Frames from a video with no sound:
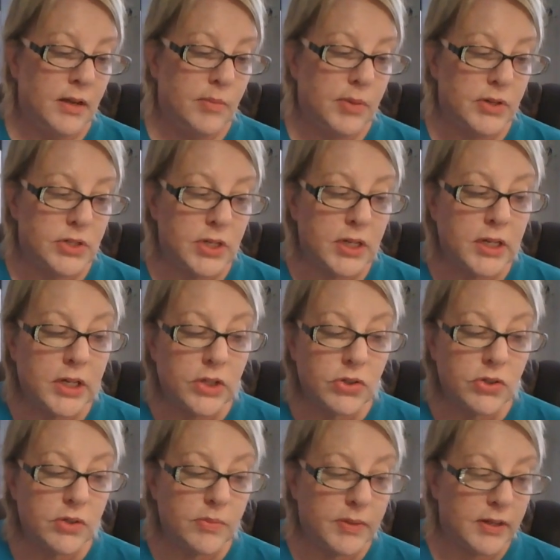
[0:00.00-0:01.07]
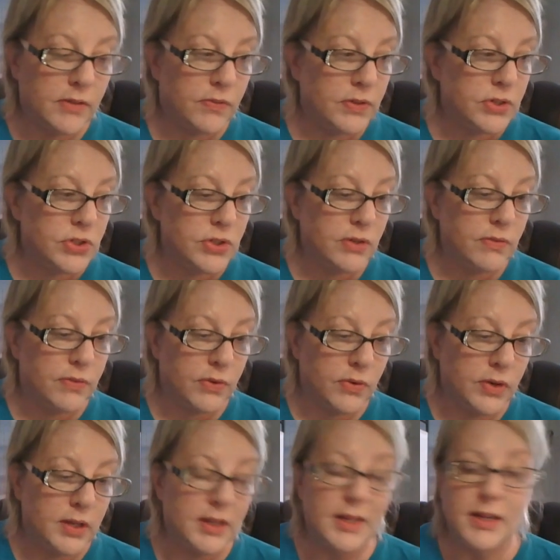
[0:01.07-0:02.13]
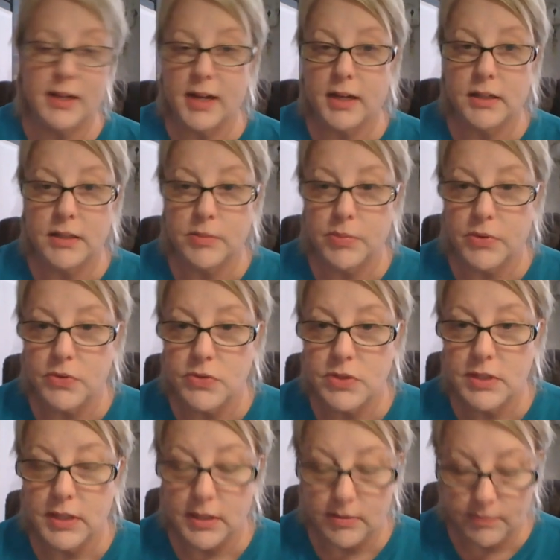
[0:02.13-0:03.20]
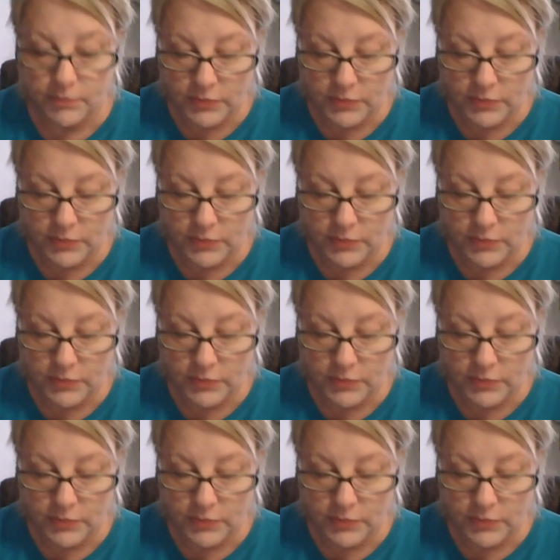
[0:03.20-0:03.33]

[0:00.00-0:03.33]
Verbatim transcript: particularly beneficial for oily and acne-prone skin.